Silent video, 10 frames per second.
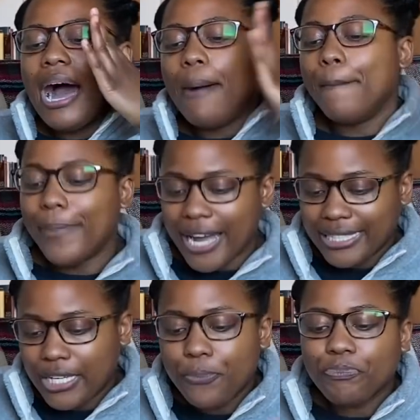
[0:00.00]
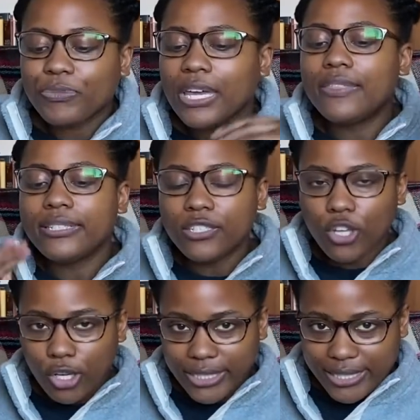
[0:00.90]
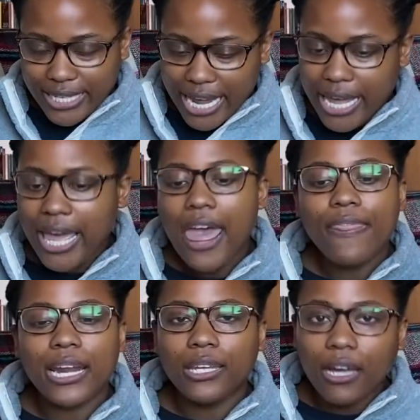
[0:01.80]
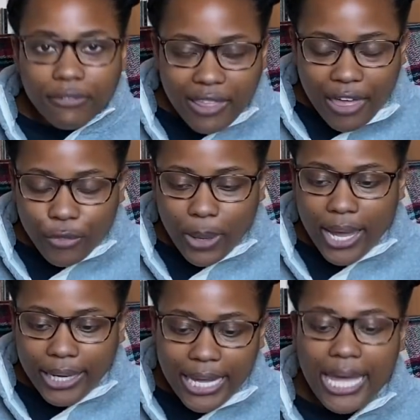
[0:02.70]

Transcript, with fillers: But this is all to say that I loved that thread,